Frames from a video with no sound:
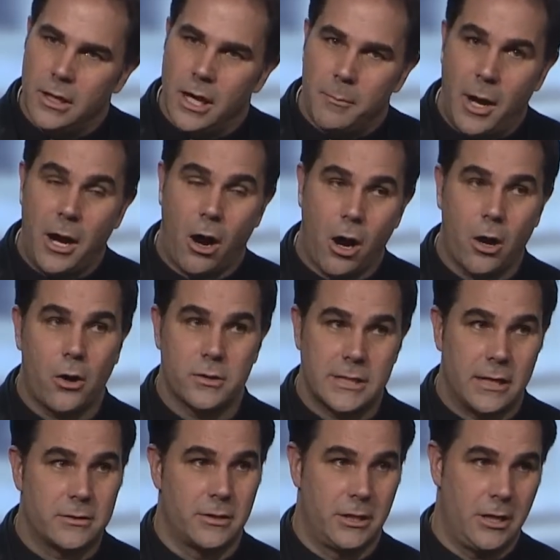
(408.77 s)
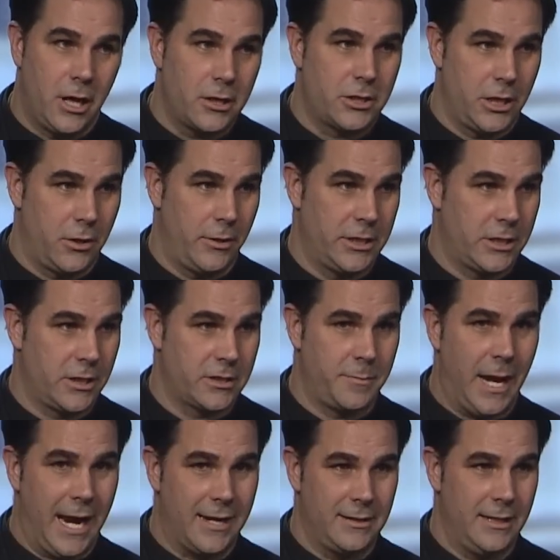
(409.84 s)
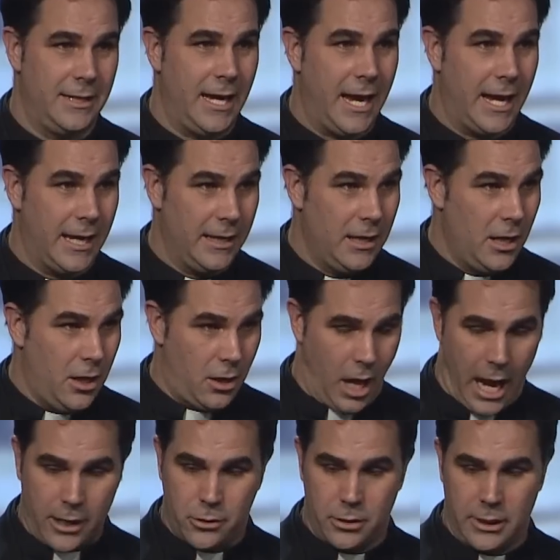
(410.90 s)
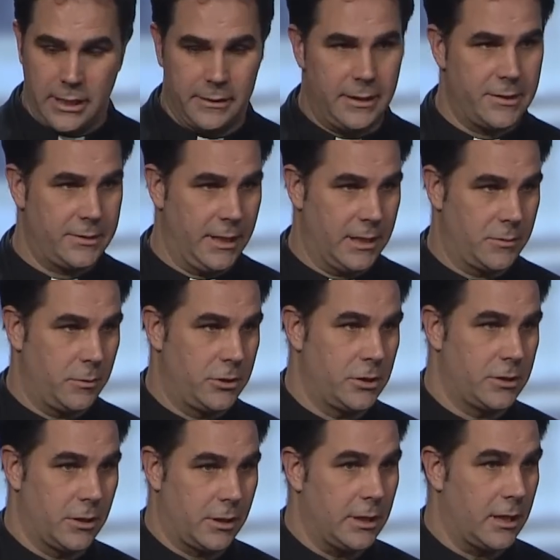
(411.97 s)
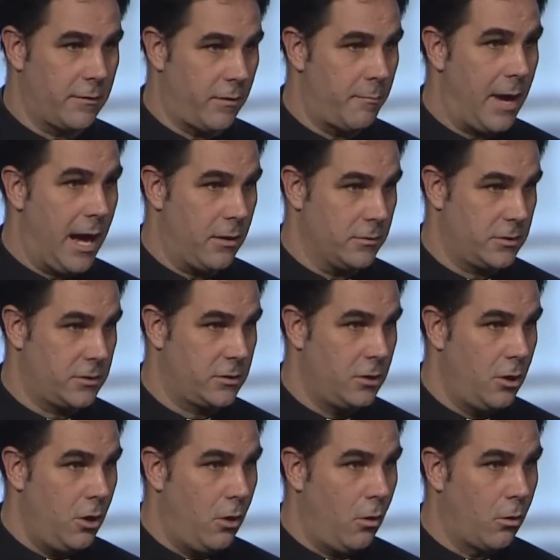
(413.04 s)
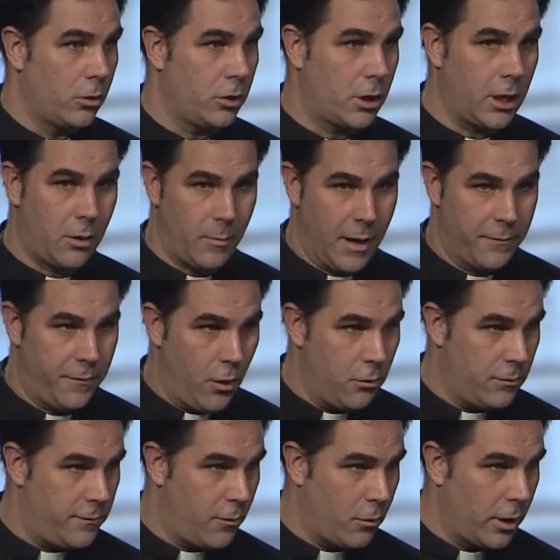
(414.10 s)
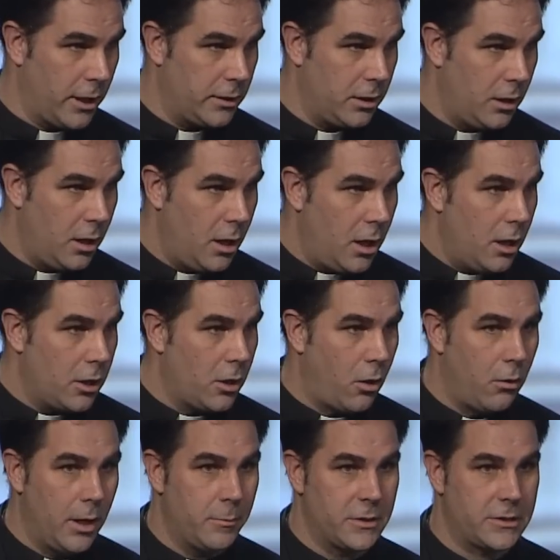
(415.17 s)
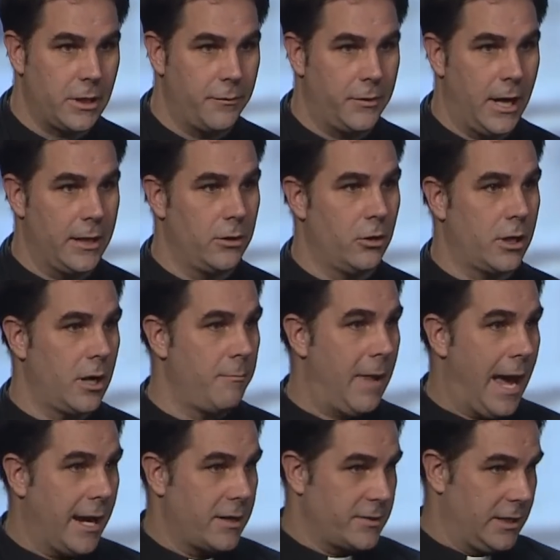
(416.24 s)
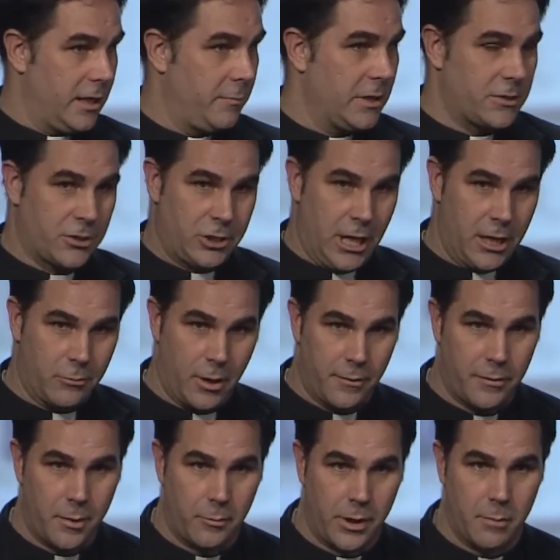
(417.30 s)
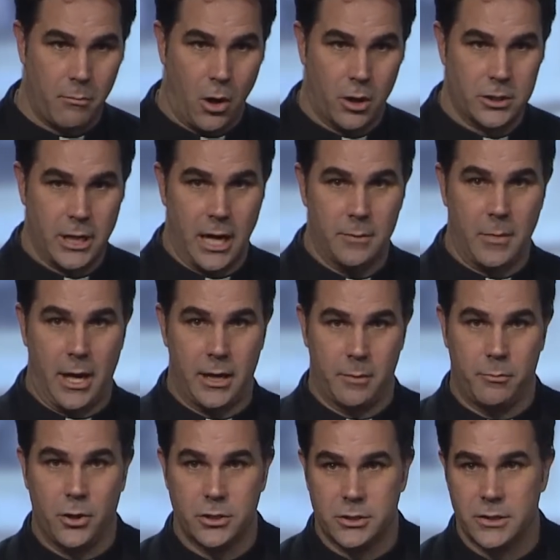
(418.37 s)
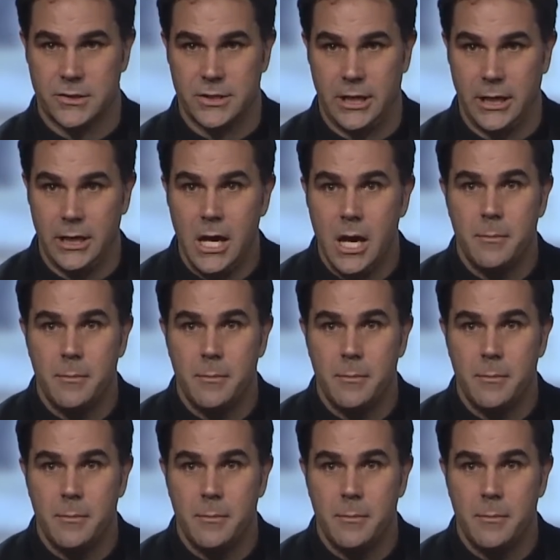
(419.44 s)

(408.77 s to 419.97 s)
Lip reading: My heart goes out to the young generation, because back in the day, I couldn't get these things with just a click of a mouse or looking on my phone for it. It was stuff you had to look in a magazine in Mrs. January, February, and March, hiding behind a bush to see.